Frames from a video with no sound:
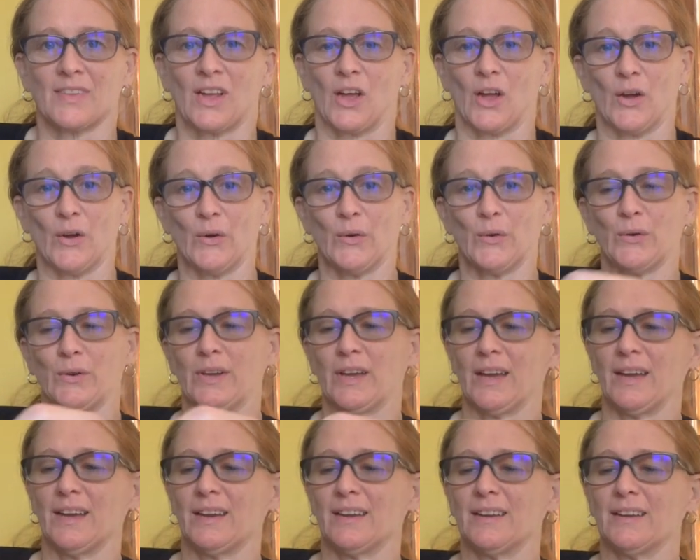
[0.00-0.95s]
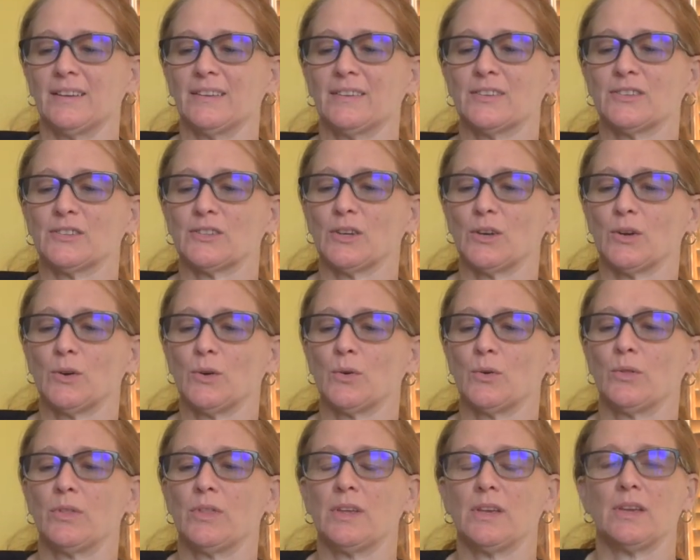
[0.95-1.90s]
Okay, so
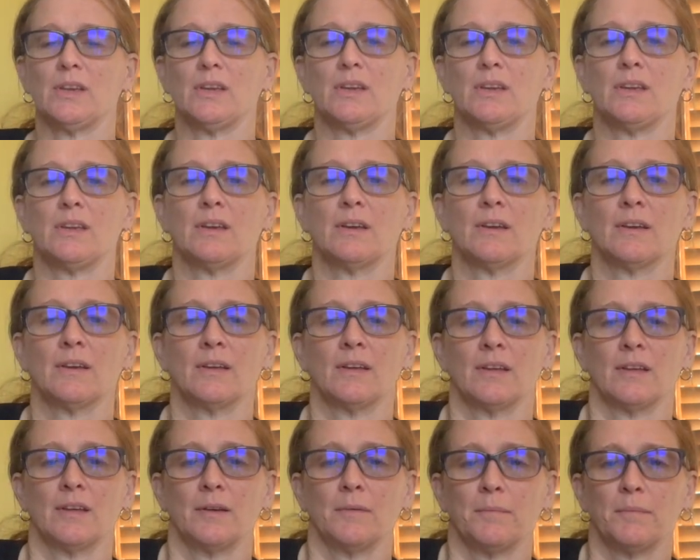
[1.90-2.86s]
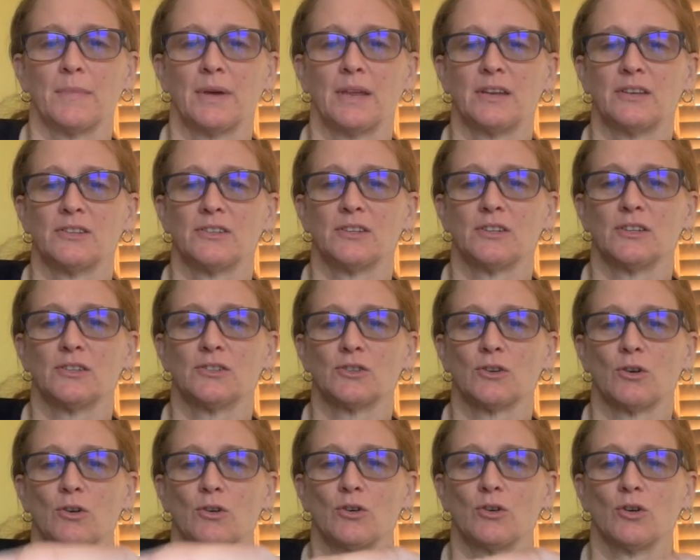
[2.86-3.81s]
the medicine is
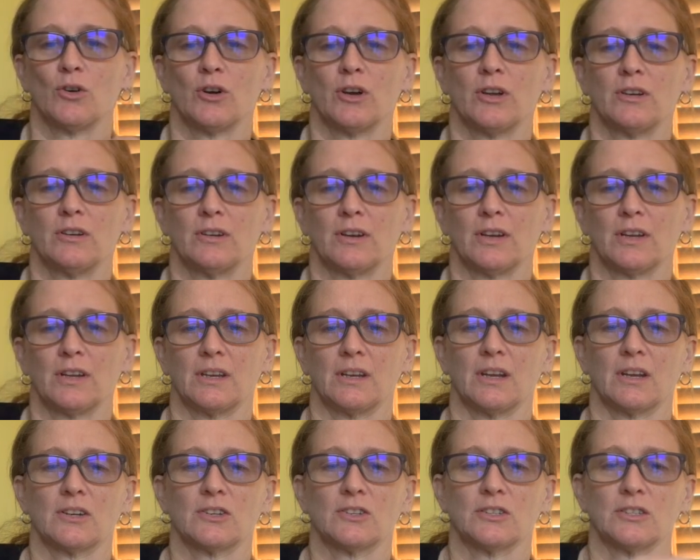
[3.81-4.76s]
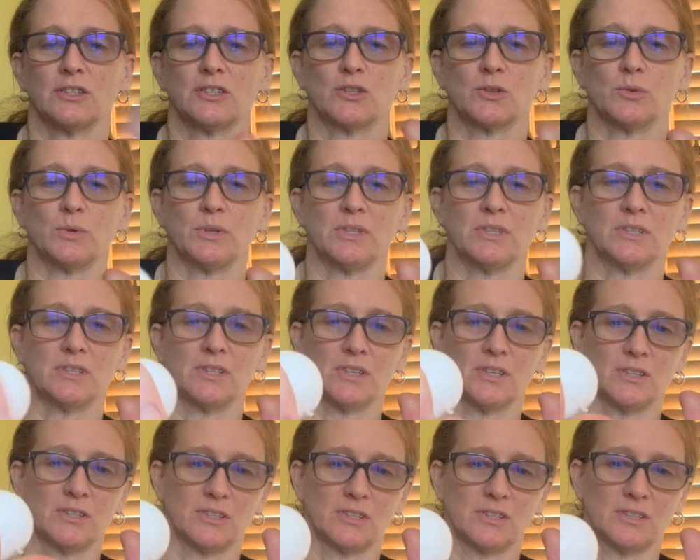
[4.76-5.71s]
all gone. I can actually squeeze
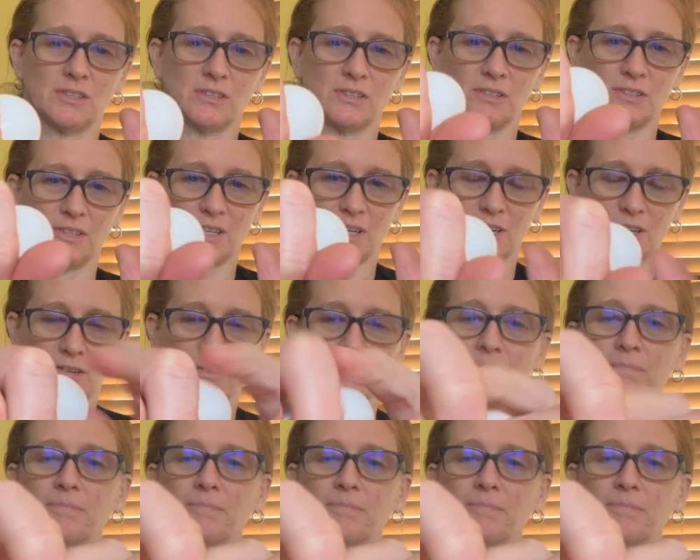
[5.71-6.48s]
this down.